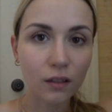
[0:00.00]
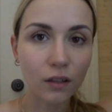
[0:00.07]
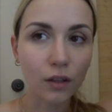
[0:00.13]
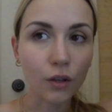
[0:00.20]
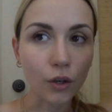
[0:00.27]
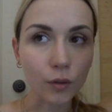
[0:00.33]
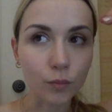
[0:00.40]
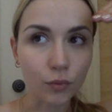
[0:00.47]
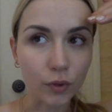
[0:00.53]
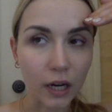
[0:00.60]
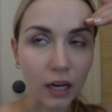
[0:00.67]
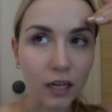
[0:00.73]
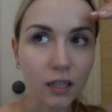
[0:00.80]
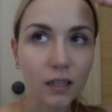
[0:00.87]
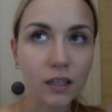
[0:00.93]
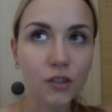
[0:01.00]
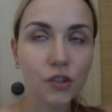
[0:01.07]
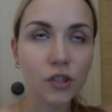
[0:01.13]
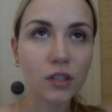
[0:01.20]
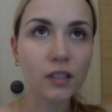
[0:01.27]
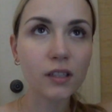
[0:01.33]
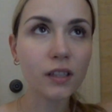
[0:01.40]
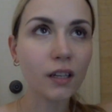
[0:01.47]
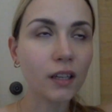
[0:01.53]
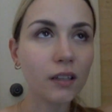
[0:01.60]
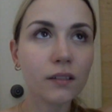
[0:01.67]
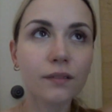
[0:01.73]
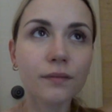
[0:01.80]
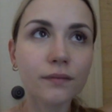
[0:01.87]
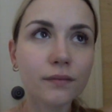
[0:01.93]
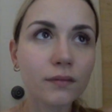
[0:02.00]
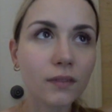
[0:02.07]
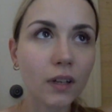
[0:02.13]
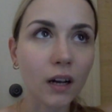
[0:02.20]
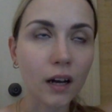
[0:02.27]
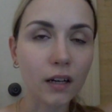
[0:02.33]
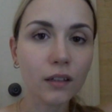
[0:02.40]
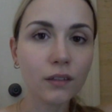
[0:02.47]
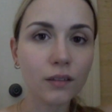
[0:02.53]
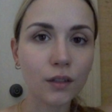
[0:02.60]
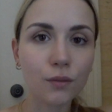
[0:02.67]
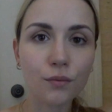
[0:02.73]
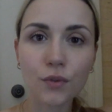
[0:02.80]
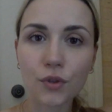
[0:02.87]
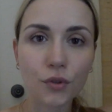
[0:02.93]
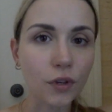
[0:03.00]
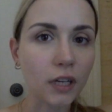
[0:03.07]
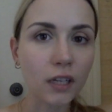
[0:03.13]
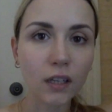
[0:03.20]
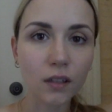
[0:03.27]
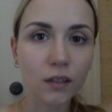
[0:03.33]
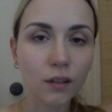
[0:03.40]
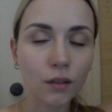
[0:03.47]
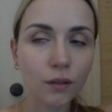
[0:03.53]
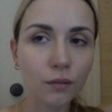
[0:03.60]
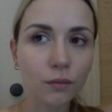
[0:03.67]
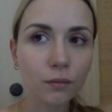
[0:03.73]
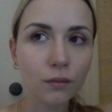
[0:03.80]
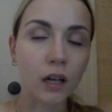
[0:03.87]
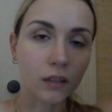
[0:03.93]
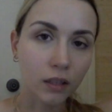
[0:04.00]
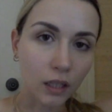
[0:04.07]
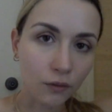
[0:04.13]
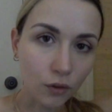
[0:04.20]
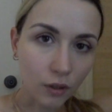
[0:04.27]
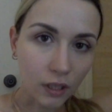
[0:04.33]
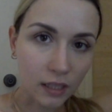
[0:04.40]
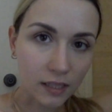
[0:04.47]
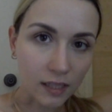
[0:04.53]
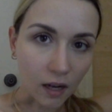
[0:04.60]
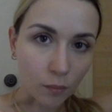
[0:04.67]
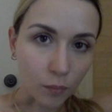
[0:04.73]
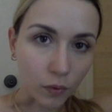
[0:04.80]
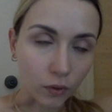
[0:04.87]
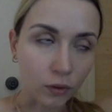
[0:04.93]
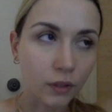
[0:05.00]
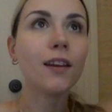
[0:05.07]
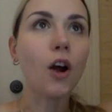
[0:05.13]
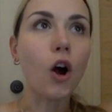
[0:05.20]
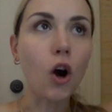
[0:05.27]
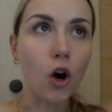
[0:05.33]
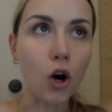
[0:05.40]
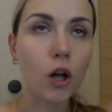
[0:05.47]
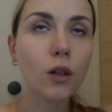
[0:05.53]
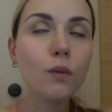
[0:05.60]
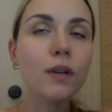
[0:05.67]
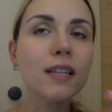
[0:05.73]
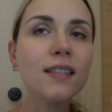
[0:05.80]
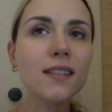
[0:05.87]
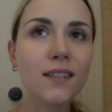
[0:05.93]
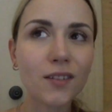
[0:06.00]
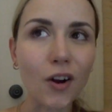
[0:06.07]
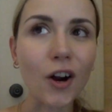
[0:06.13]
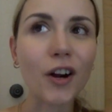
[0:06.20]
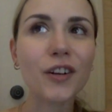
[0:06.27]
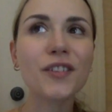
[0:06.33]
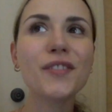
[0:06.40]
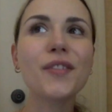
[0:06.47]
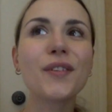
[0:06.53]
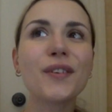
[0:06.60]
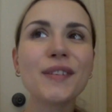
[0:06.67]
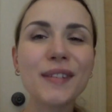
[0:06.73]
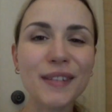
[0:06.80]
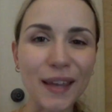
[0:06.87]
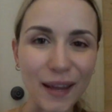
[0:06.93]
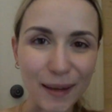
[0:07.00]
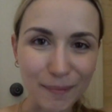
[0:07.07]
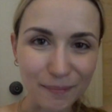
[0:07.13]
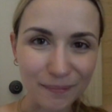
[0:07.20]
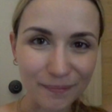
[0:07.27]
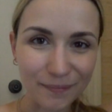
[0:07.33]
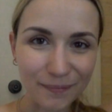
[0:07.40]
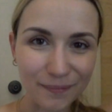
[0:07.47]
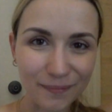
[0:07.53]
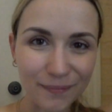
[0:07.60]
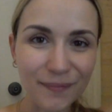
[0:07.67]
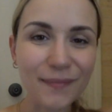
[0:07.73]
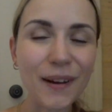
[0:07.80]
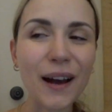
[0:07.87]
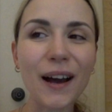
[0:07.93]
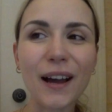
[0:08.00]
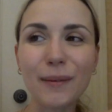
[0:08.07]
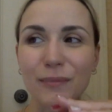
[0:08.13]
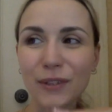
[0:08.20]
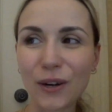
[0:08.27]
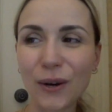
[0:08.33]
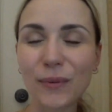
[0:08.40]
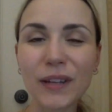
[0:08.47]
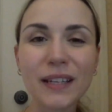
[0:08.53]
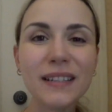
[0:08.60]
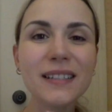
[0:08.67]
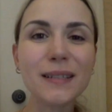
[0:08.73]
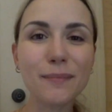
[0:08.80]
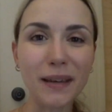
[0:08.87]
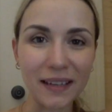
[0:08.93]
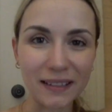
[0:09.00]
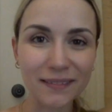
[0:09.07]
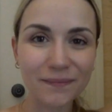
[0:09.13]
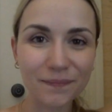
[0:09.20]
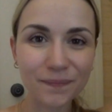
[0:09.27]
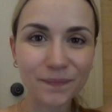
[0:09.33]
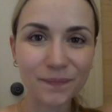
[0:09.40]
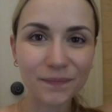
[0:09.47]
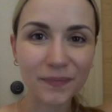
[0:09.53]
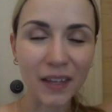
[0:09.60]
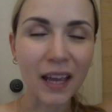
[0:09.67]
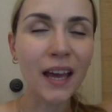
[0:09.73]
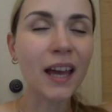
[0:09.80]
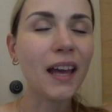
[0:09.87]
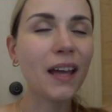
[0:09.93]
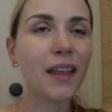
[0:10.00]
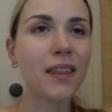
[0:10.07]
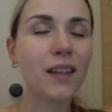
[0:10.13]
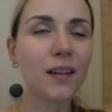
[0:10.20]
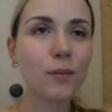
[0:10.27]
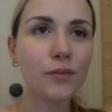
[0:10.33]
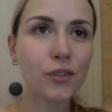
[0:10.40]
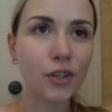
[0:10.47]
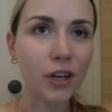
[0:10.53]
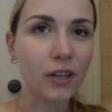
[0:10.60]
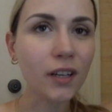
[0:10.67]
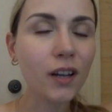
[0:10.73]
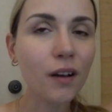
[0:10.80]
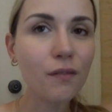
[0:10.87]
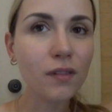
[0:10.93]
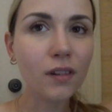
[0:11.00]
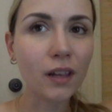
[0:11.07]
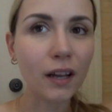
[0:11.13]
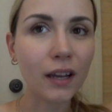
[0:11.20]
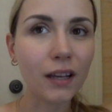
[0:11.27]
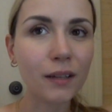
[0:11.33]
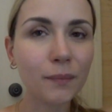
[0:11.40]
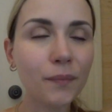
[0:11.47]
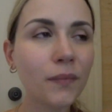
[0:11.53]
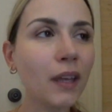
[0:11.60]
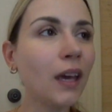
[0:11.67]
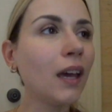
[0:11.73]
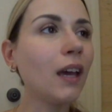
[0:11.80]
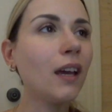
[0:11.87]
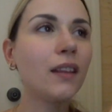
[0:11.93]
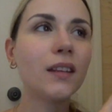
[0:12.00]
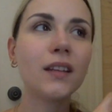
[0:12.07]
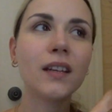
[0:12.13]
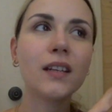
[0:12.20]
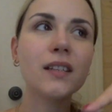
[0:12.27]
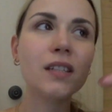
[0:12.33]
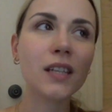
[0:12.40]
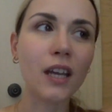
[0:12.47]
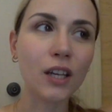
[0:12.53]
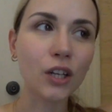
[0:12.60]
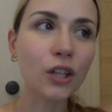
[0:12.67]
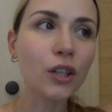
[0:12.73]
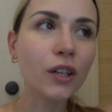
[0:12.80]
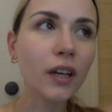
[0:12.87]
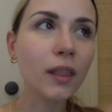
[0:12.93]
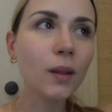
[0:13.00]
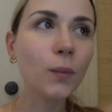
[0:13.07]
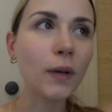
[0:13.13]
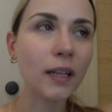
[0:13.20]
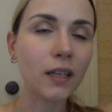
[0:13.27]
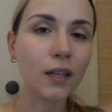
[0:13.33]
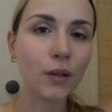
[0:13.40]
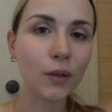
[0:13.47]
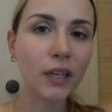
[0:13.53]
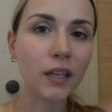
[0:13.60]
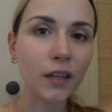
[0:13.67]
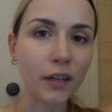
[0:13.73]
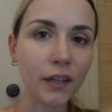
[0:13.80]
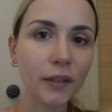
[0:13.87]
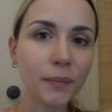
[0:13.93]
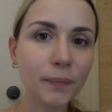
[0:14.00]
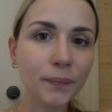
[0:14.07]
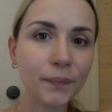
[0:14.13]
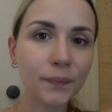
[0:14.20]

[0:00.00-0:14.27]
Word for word: Your brain is just like, I don't know, tricking you. I'll give you an example. It always starts the same I'm going to bed. And then I'm turning off the light. And then I take a look at the window here.